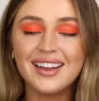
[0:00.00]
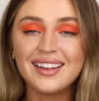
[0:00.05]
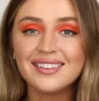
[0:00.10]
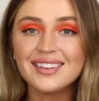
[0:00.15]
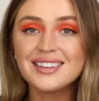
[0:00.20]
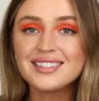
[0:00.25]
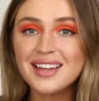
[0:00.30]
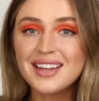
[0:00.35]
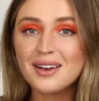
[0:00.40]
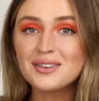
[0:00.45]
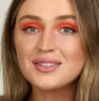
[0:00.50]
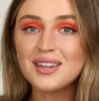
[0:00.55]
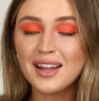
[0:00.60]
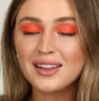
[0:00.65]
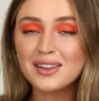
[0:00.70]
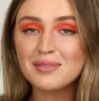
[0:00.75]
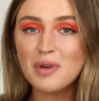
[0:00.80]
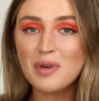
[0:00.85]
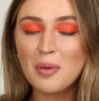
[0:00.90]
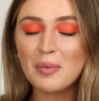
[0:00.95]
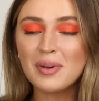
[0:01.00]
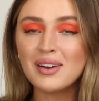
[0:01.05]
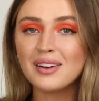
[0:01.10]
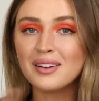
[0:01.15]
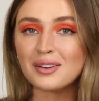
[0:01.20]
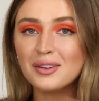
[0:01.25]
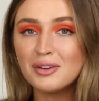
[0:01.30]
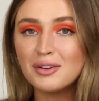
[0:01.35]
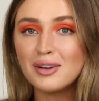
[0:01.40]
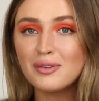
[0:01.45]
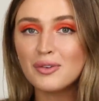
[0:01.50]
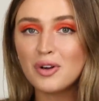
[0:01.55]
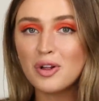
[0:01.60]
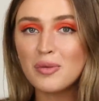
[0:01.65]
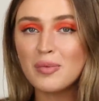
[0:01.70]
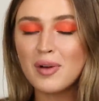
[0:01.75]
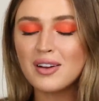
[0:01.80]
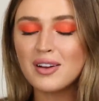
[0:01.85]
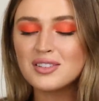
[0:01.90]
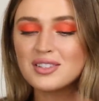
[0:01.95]
In this house at the moment, including
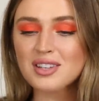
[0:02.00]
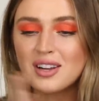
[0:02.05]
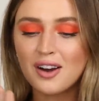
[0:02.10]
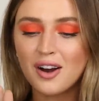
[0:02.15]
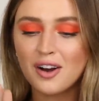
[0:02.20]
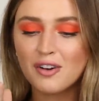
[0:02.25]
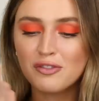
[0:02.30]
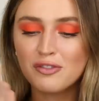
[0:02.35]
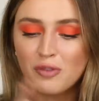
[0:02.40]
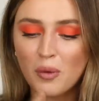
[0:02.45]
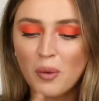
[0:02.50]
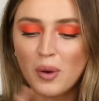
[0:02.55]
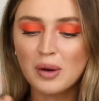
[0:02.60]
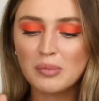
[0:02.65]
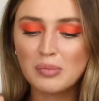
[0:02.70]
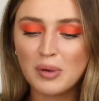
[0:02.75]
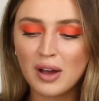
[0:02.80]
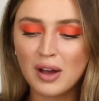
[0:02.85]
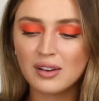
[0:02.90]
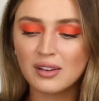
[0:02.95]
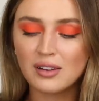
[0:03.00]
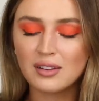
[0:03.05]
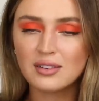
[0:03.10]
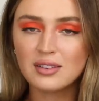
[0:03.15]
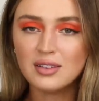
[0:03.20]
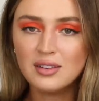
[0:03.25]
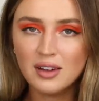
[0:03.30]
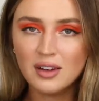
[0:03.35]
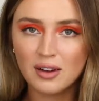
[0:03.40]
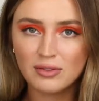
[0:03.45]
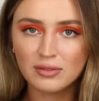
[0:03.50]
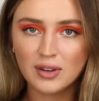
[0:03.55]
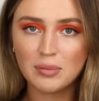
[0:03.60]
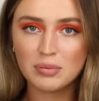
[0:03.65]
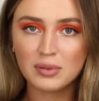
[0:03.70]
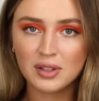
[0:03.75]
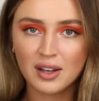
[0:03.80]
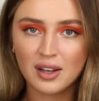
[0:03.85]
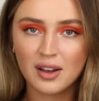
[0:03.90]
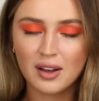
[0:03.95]
rollerballs, there are four bottles of
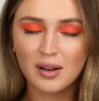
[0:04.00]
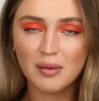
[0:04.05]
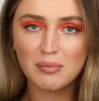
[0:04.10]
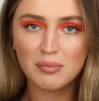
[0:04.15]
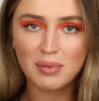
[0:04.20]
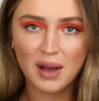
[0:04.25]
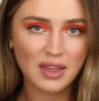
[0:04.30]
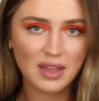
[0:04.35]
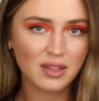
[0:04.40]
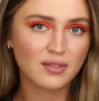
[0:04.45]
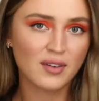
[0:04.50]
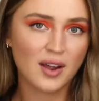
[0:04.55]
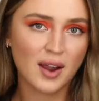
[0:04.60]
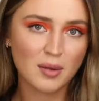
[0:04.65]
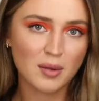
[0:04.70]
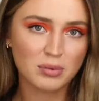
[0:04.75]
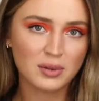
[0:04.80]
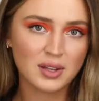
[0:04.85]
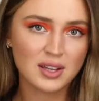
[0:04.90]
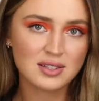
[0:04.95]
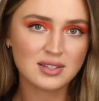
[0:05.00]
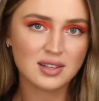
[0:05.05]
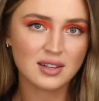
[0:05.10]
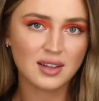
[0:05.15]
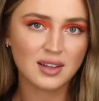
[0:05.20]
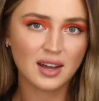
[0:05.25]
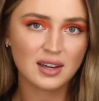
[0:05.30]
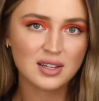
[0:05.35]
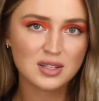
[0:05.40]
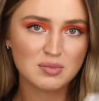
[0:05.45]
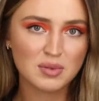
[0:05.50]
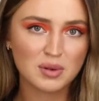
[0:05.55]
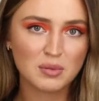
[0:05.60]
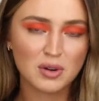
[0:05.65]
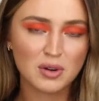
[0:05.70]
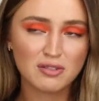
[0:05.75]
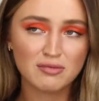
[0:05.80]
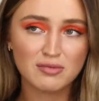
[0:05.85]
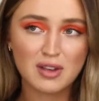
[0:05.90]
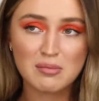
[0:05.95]
Replica by the fireplace. And that has been
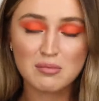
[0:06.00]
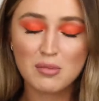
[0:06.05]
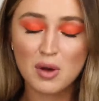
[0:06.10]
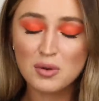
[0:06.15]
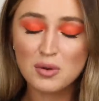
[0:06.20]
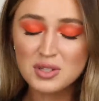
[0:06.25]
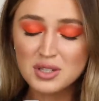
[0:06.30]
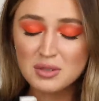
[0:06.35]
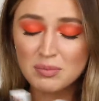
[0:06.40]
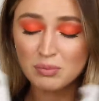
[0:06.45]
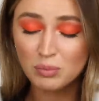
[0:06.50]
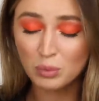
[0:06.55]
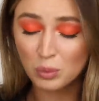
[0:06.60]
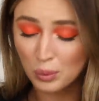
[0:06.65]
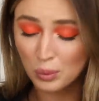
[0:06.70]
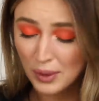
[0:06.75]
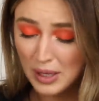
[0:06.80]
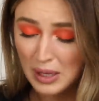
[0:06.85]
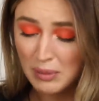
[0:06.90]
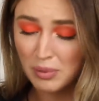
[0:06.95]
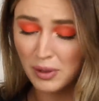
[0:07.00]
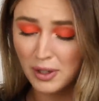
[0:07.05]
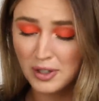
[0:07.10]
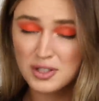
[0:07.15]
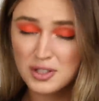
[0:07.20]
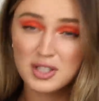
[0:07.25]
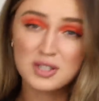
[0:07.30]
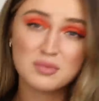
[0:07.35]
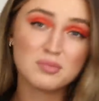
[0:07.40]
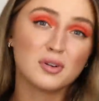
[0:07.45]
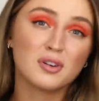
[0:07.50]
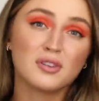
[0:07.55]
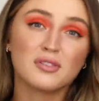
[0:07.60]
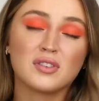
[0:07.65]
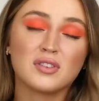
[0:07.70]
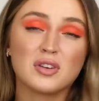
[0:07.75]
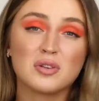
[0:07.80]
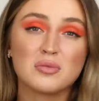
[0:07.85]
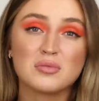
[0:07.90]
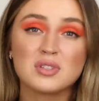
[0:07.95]
one of my most repurchased
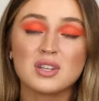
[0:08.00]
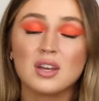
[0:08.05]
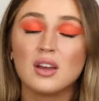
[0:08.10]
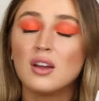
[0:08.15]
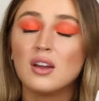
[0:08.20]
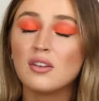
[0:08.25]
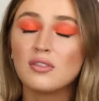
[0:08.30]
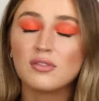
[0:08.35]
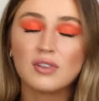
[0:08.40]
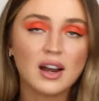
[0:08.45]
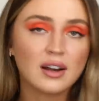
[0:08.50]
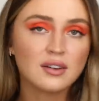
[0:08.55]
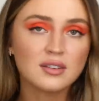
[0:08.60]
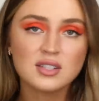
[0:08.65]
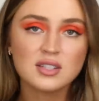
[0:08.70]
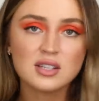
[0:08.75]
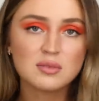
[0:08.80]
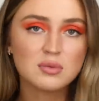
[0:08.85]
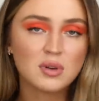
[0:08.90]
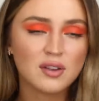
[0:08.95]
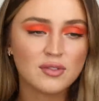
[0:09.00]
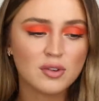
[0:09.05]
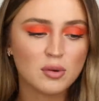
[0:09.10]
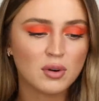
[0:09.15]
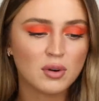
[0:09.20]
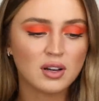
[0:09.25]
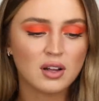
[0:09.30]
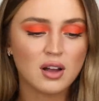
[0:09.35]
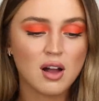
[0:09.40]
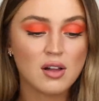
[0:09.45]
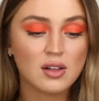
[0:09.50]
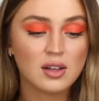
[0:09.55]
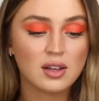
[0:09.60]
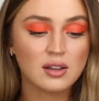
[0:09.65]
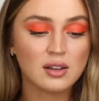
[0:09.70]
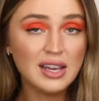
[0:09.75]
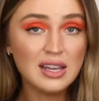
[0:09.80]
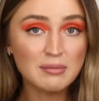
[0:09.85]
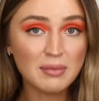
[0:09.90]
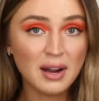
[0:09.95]
perfumes, fragrances, whatever you want to call
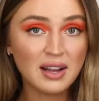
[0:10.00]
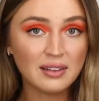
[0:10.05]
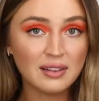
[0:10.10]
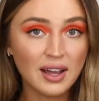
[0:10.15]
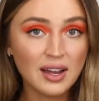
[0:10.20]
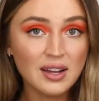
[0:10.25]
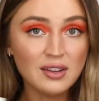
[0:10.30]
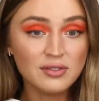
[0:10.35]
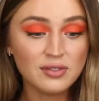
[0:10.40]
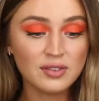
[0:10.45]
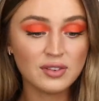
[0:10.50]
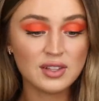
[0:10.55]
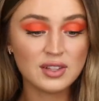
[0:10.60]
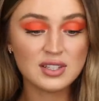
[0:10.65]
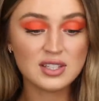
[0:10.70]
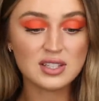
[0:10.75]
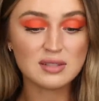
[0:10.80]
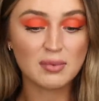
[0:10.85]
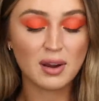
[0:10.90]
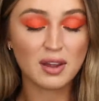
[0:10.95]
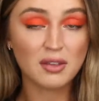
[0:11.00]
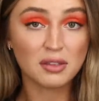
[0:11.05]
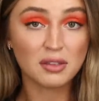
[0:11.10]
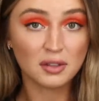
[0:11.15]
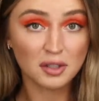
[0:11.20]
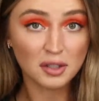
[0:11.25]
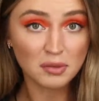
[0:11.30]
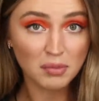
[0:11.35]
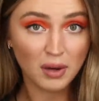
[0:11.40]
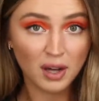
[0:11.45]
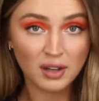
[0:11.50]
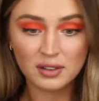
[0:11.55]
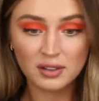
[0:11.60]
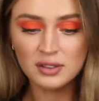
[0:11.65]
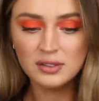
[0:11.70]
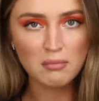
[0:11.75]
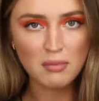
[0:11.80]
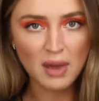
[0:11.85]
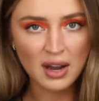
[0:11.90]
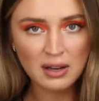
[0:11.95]
it, in my life. This is my third
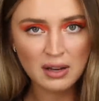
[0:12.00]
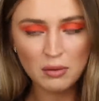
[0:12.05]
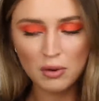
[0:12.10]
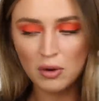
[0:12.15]
bottle. Many